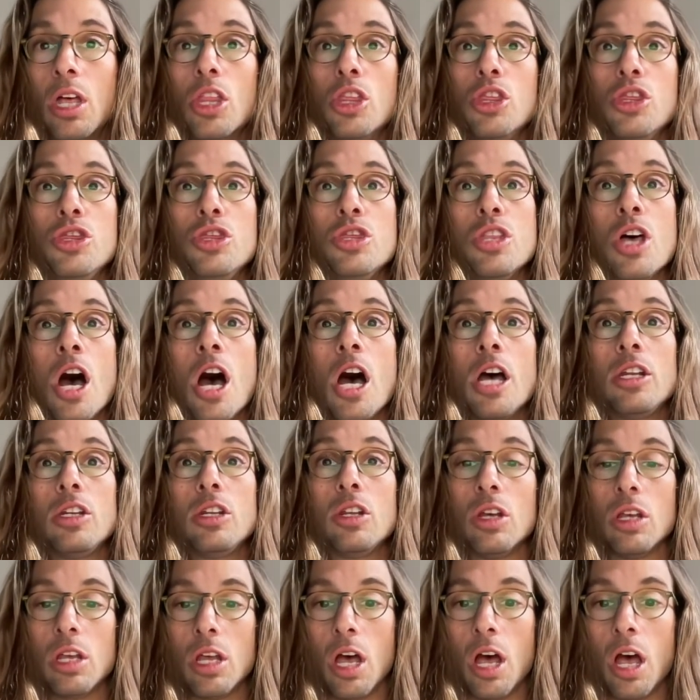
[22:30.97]

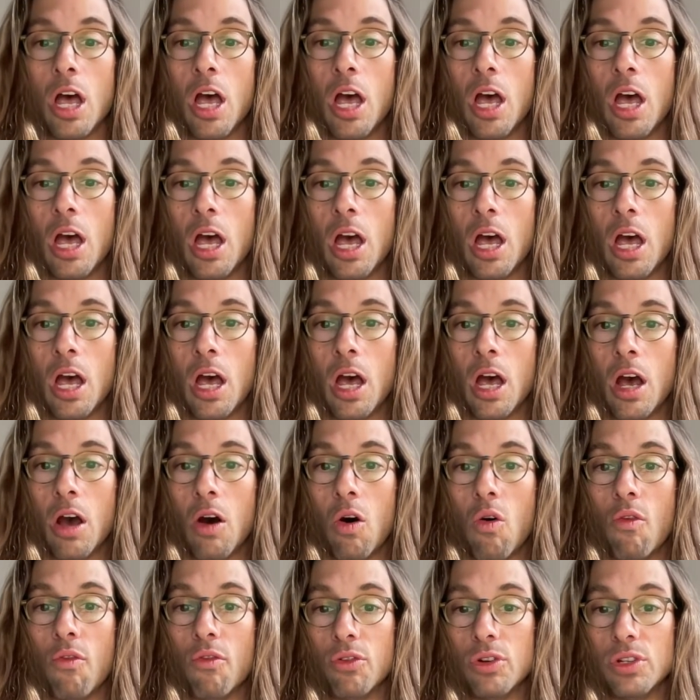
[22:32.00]
not
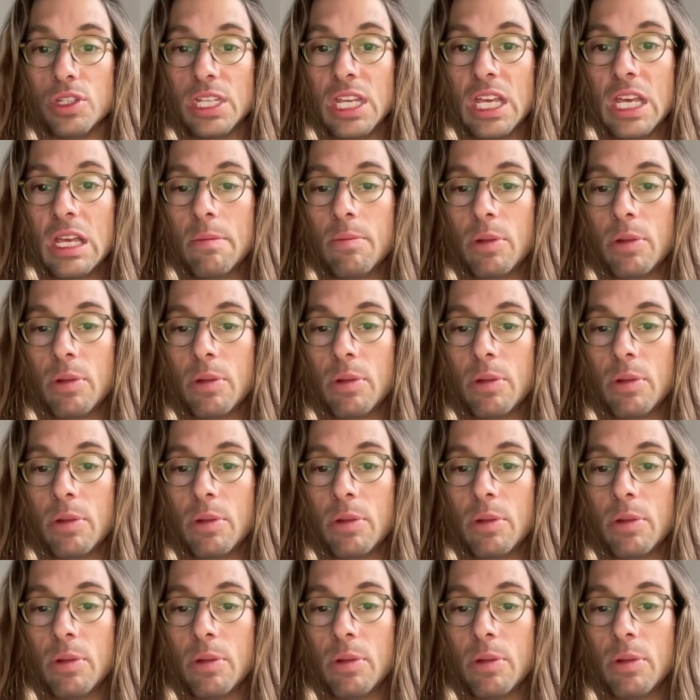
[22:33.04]
over z,